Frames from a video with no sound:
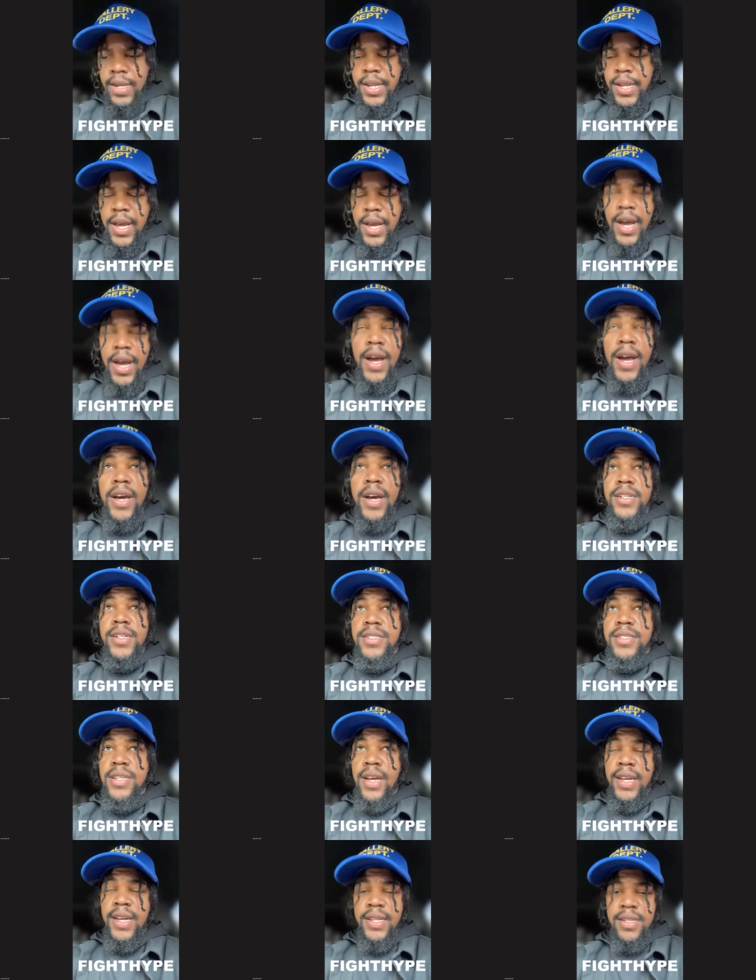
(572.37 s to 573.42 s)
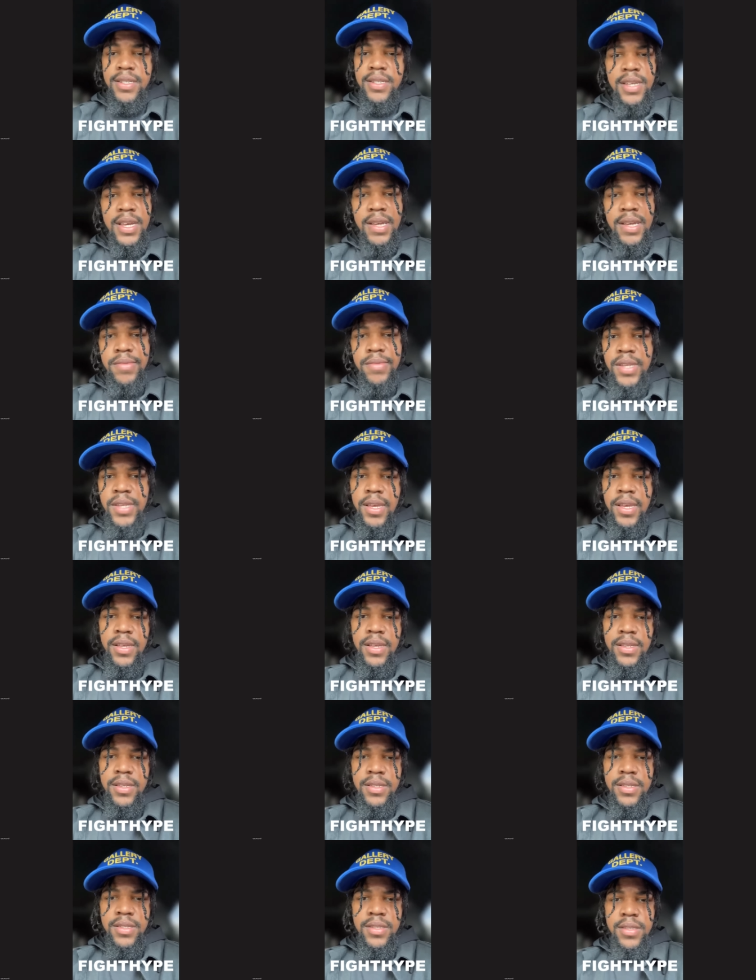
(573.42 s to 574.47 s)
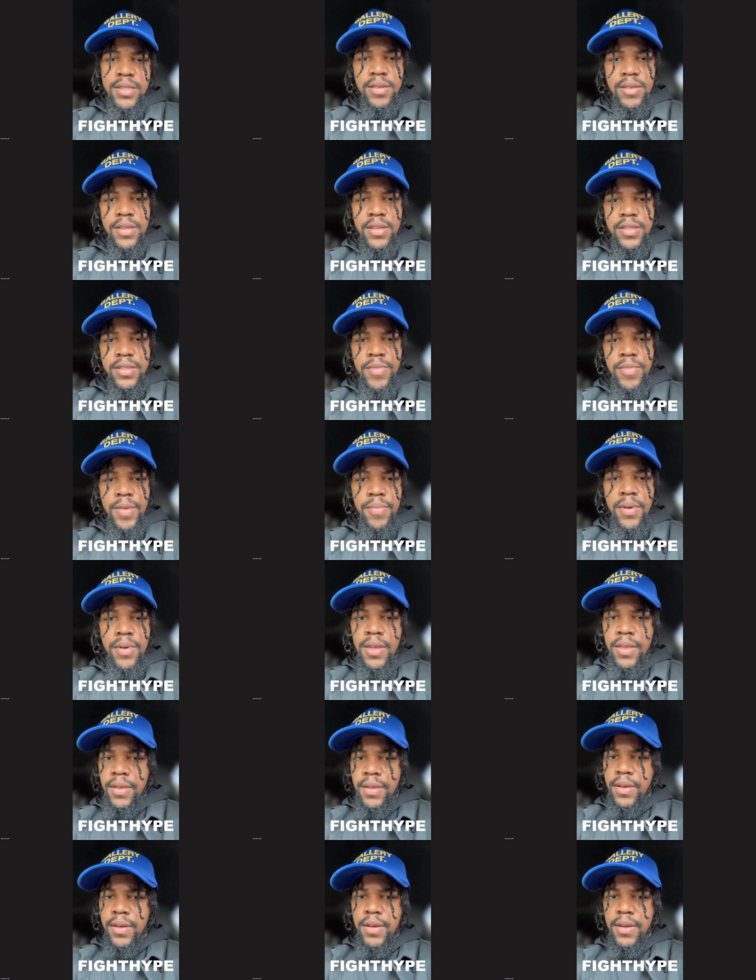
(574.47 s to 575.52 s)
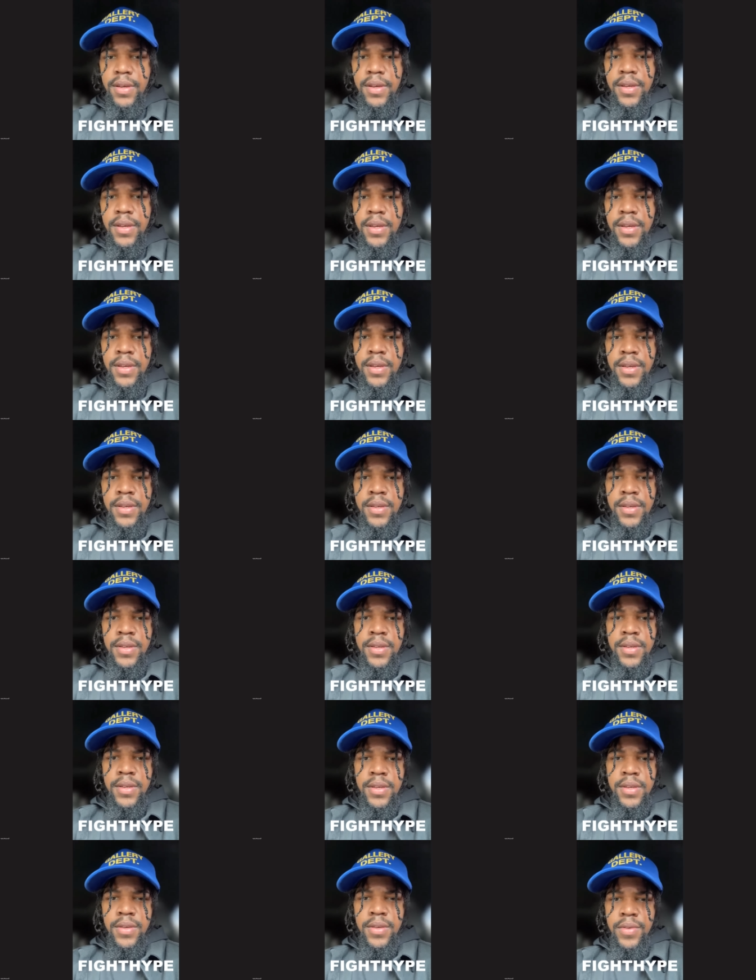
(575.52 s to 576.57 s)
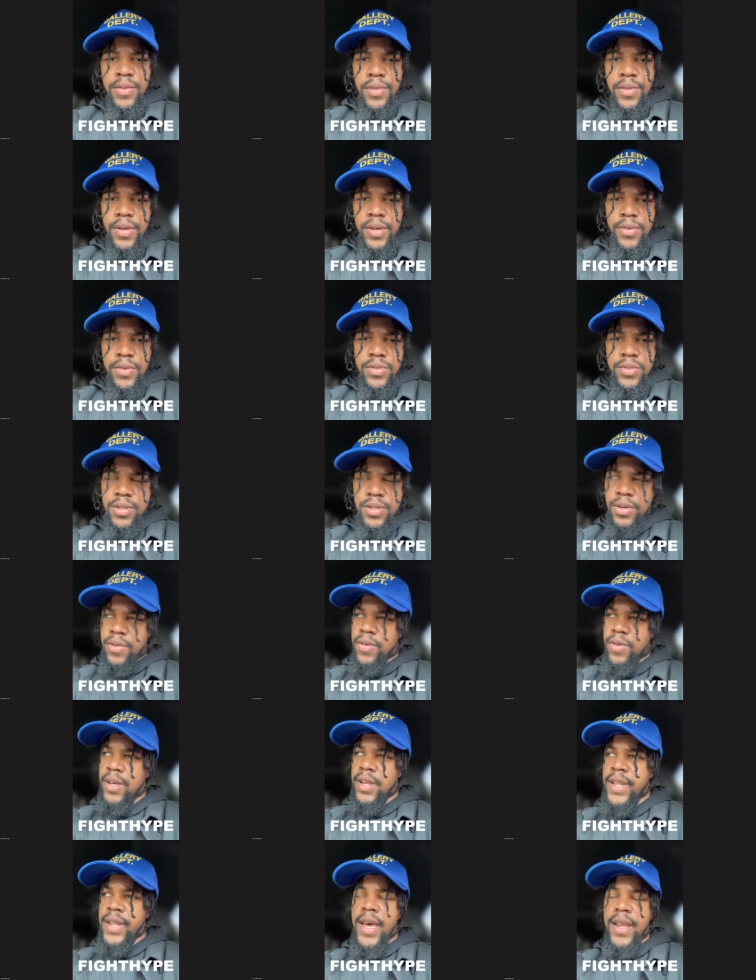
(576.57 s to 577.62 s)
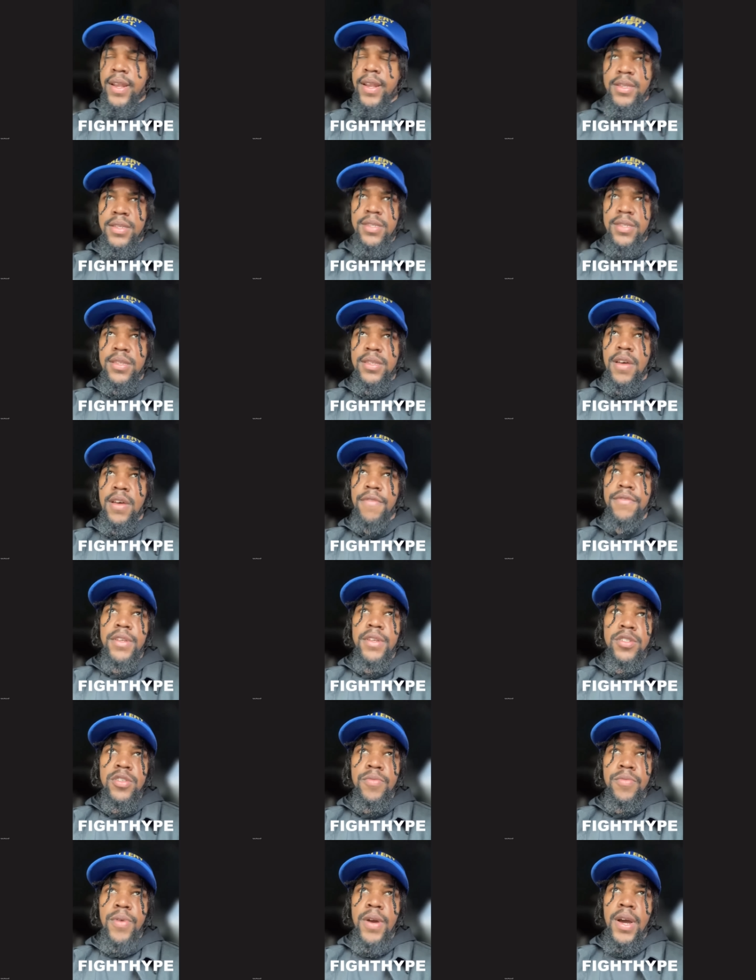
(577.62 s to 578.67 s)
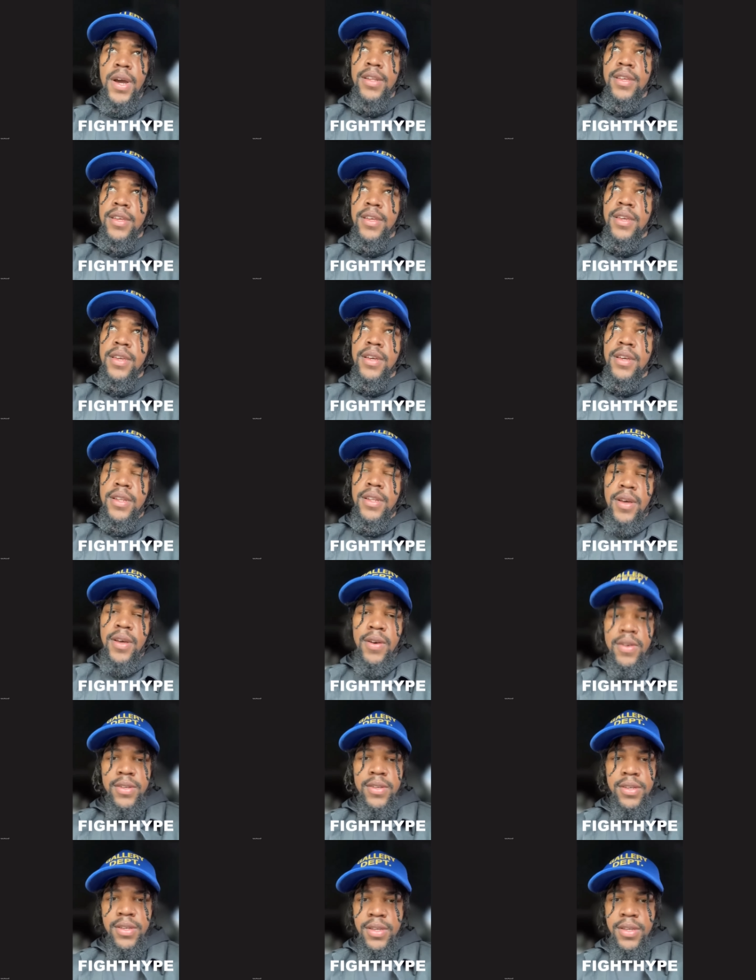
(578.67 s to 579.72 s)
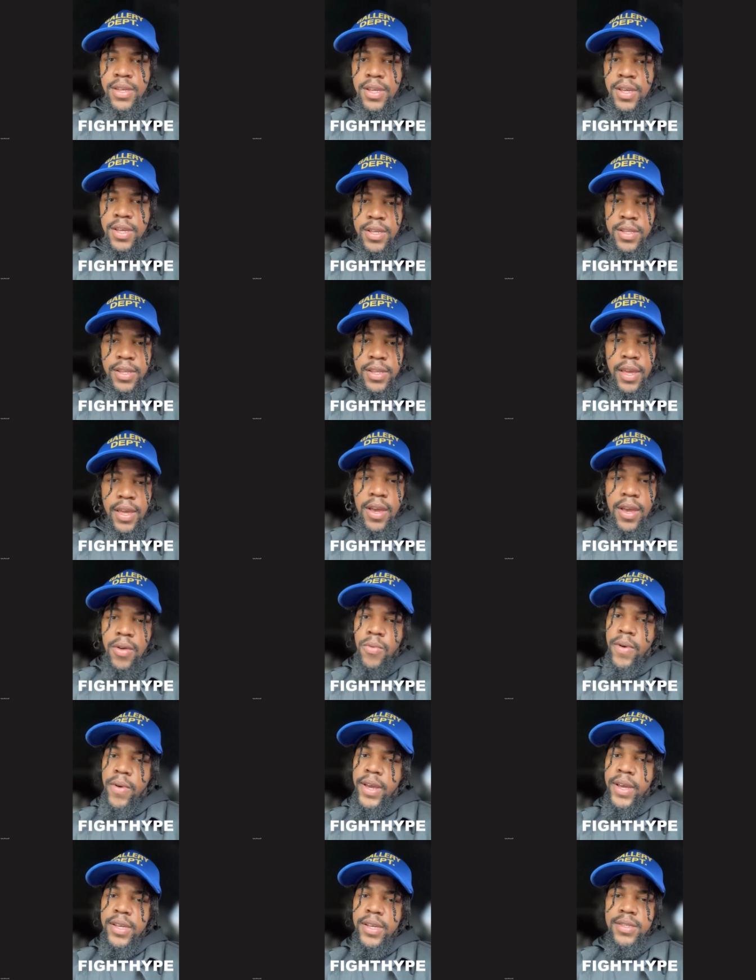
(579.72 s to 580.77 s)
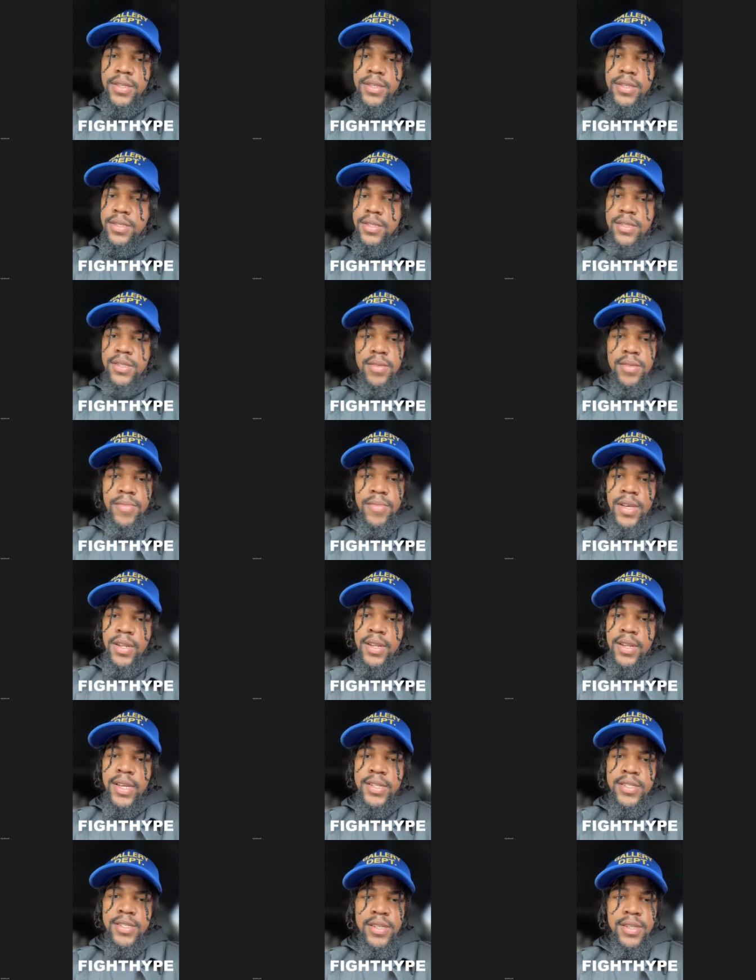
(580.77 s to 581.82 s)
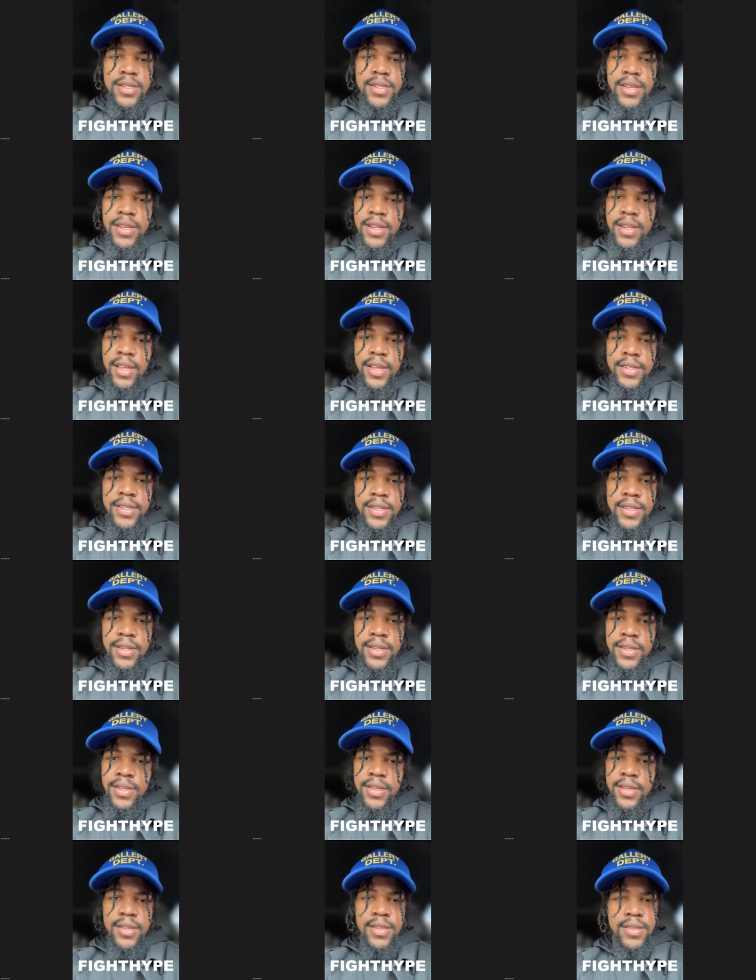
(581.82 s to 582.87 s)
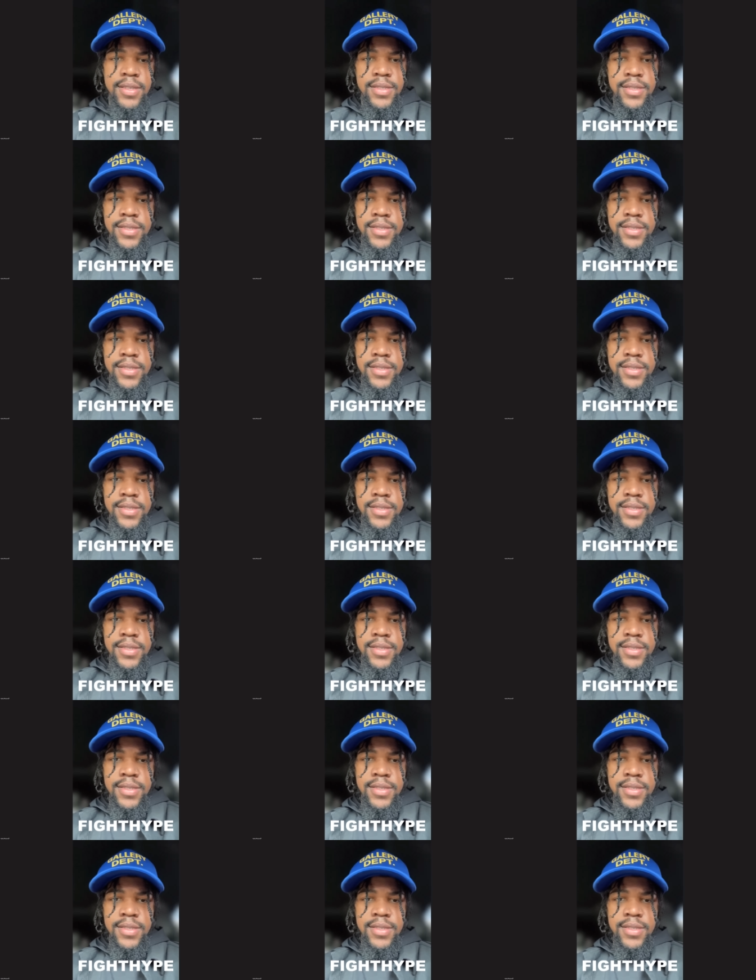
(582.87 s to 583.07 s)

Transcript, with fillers: no, nah, honestly, I got the same take as as my brother. You know, so a lot of stuff that you probably hear along the the airways is some alleged allegedly